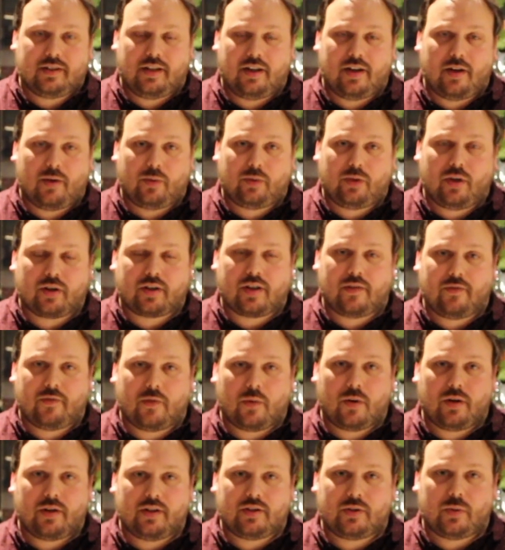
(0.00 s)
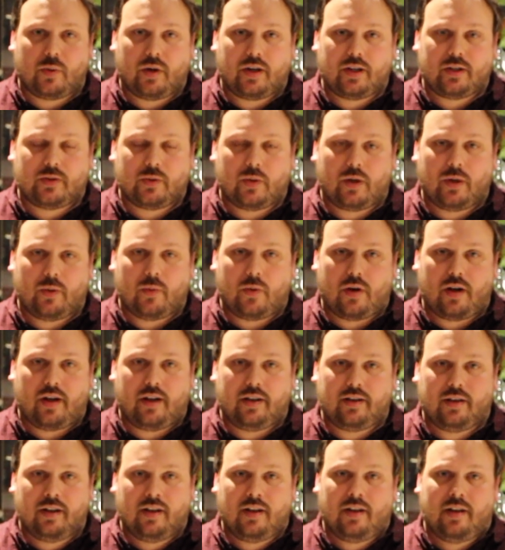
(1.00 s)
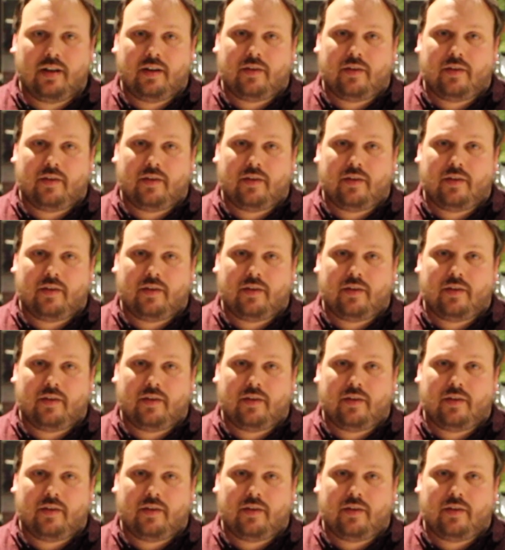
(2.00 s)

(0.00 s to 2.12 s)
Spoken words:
You know, looking forward to 2021.